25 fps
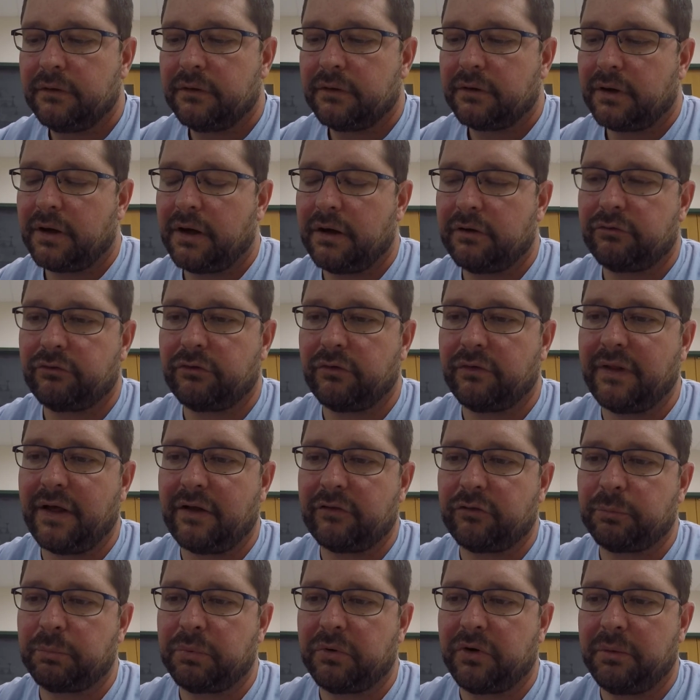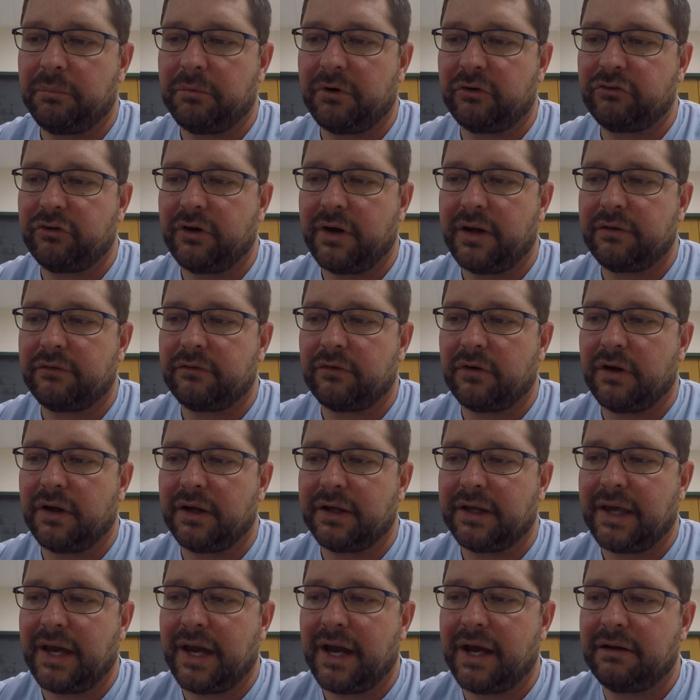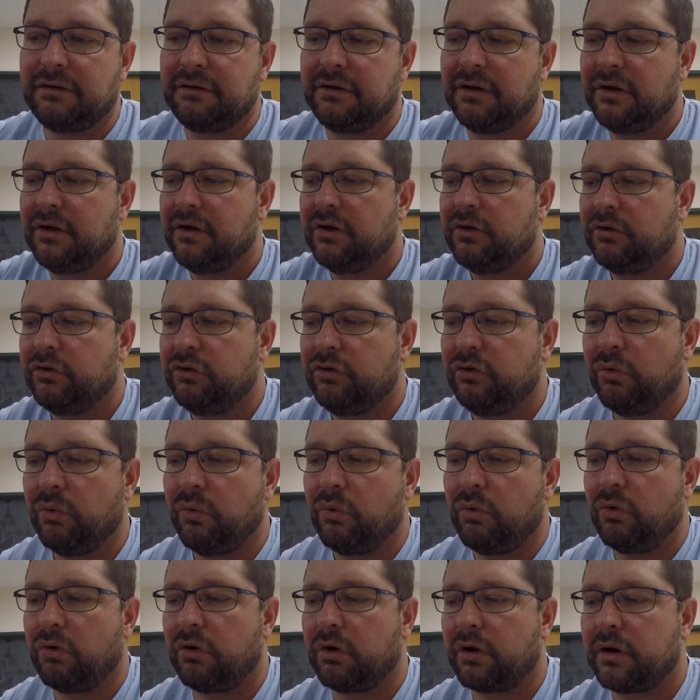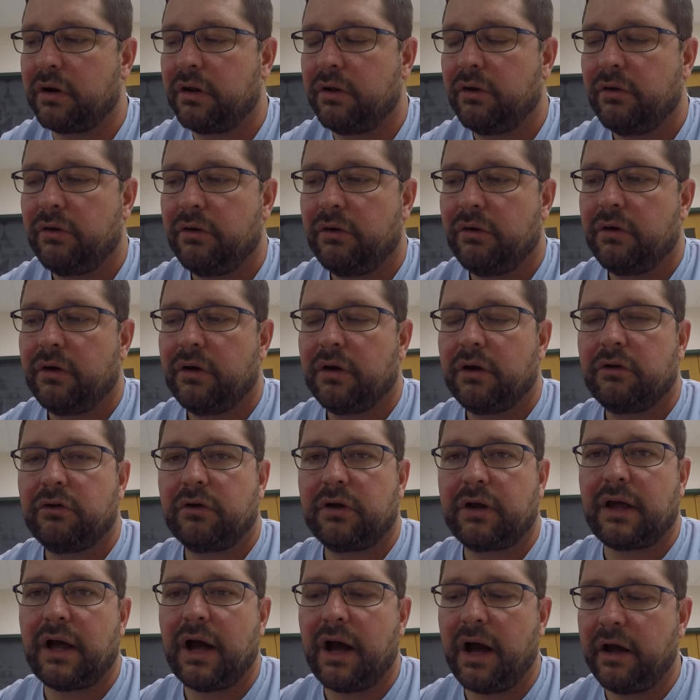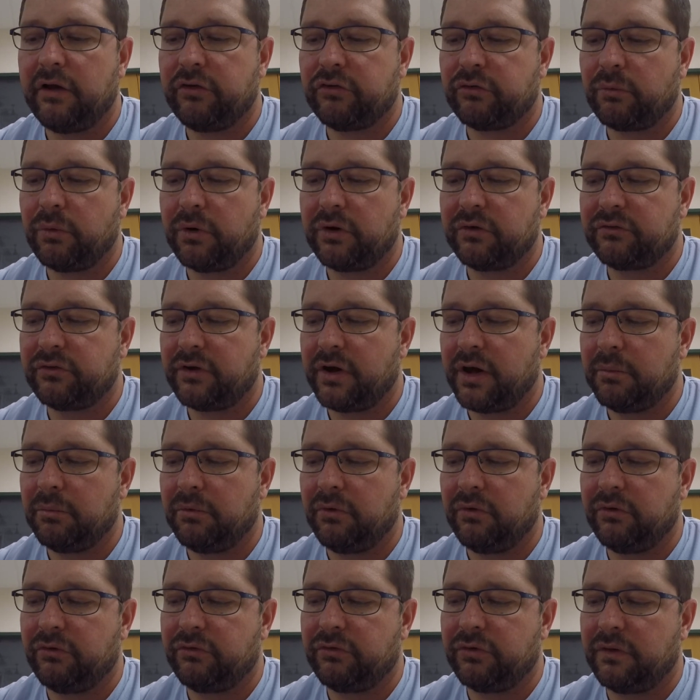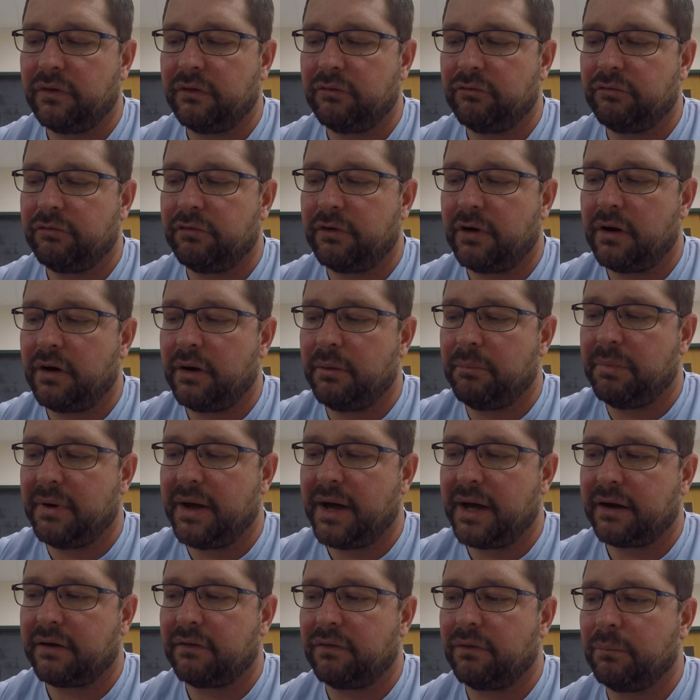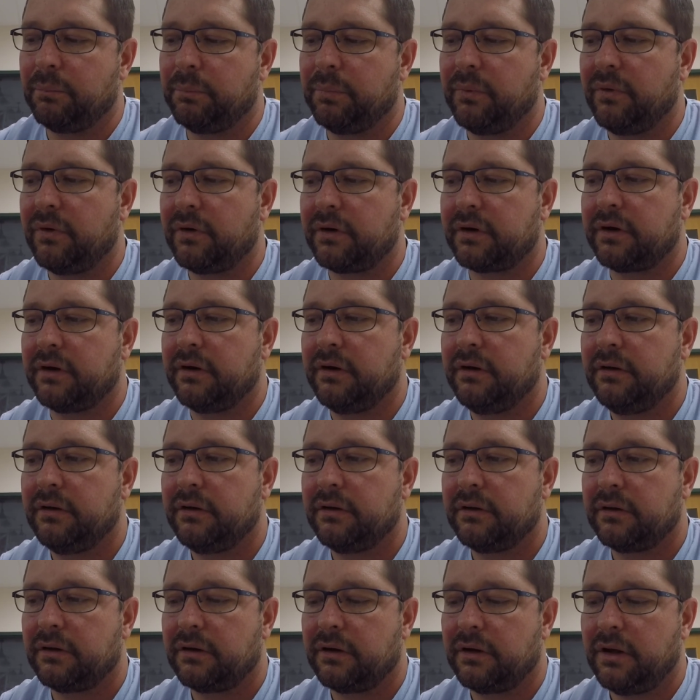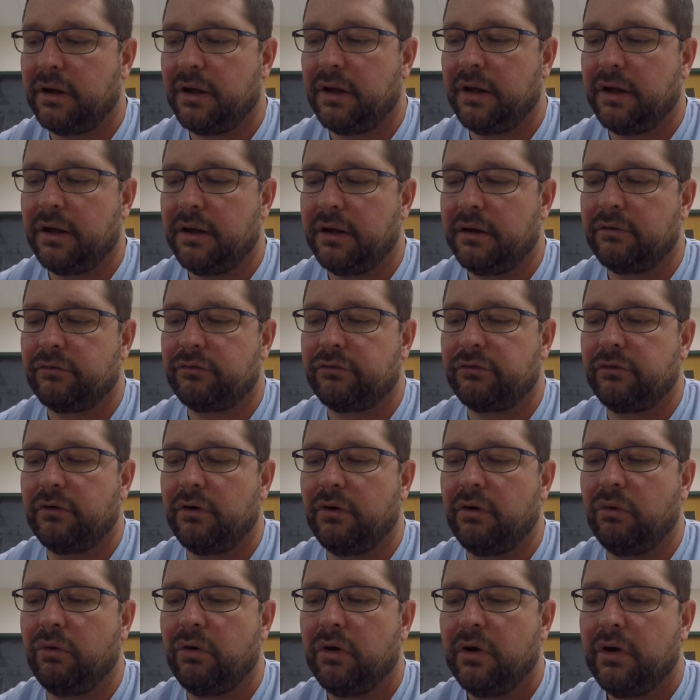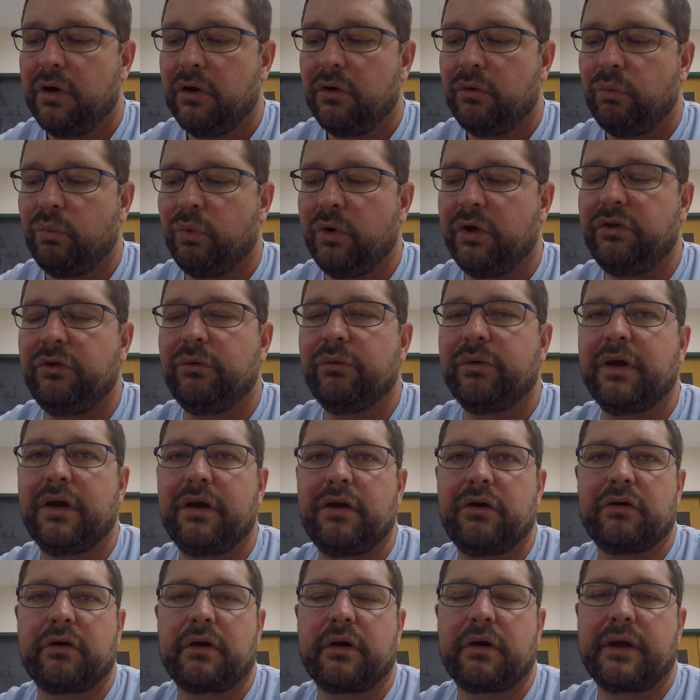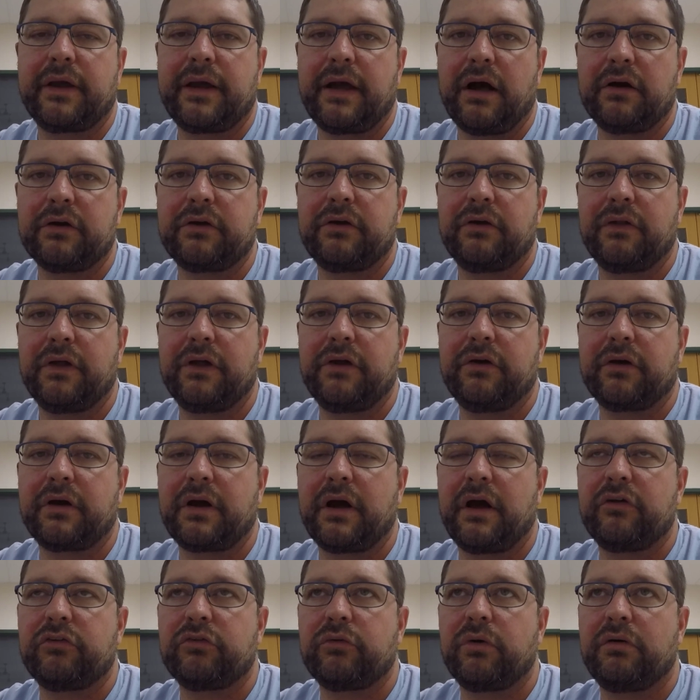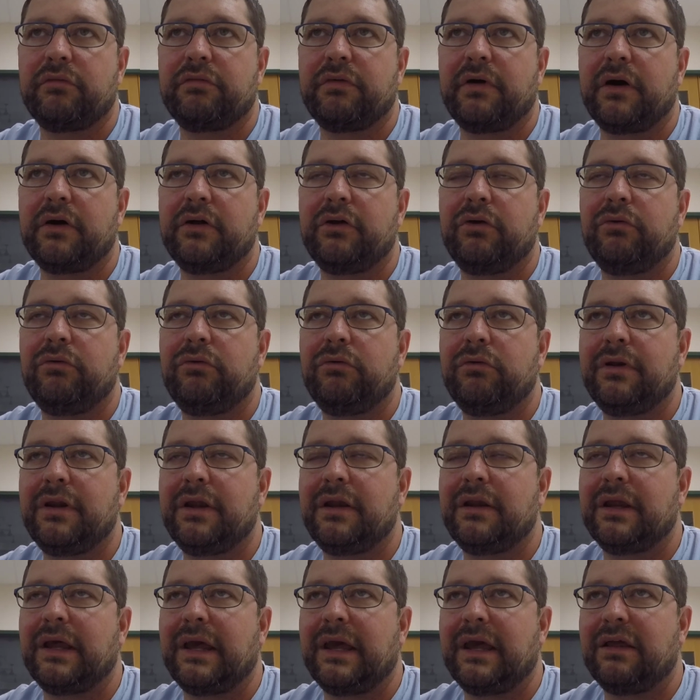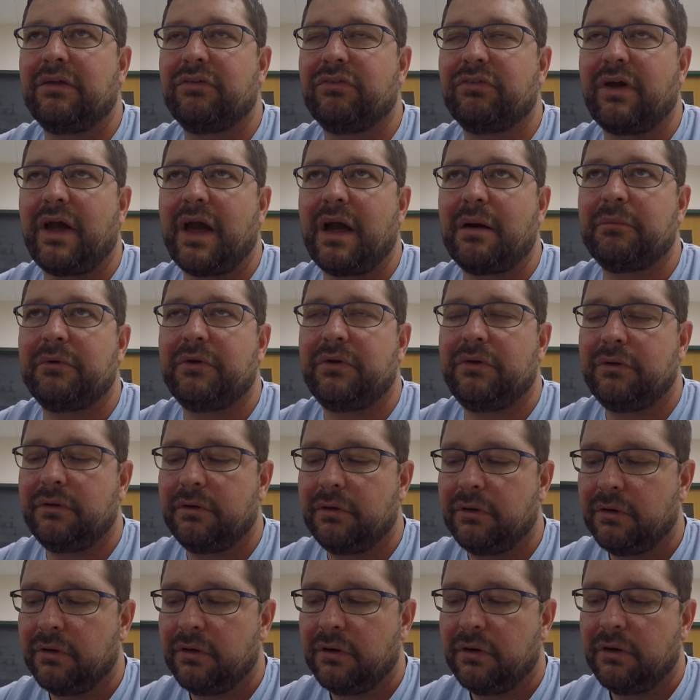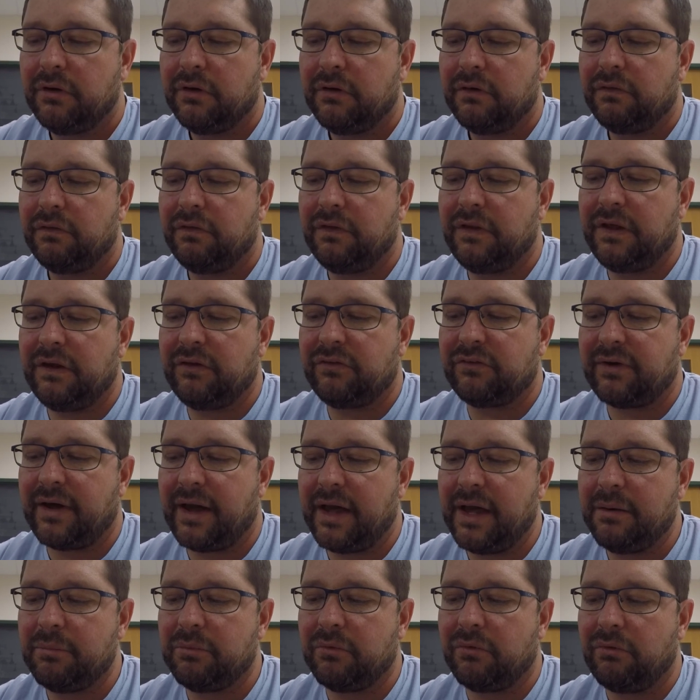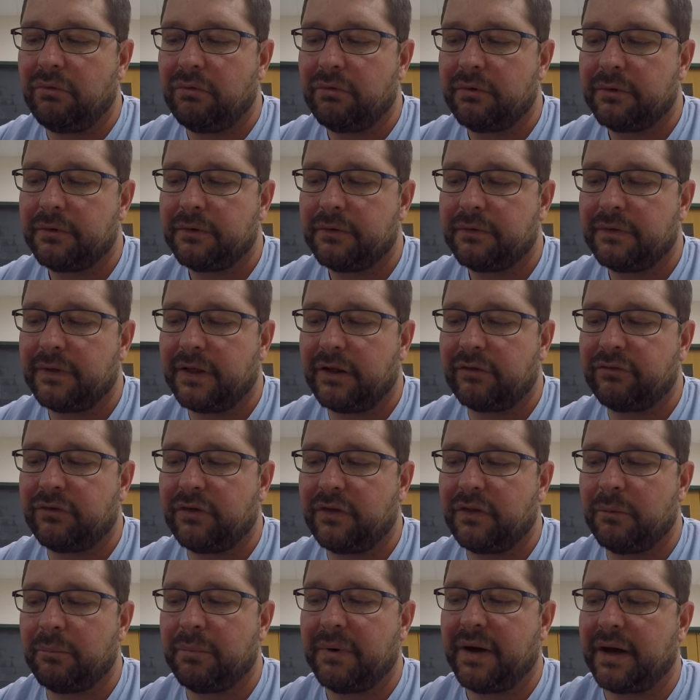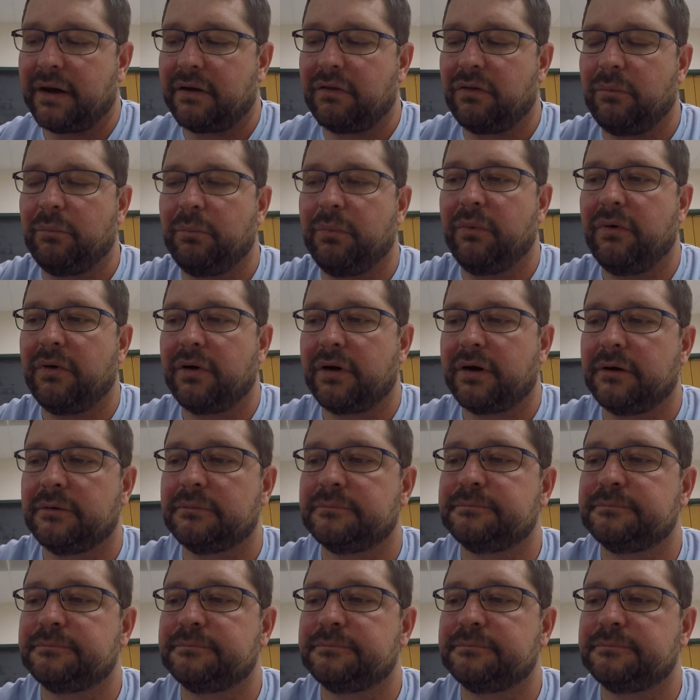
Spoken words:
Okay, so that's pretty much it. Again, your chi-squared table is in the very back of the book. All right, so when you calculate your chi-square value, you need to examine the table that's in the back of the book.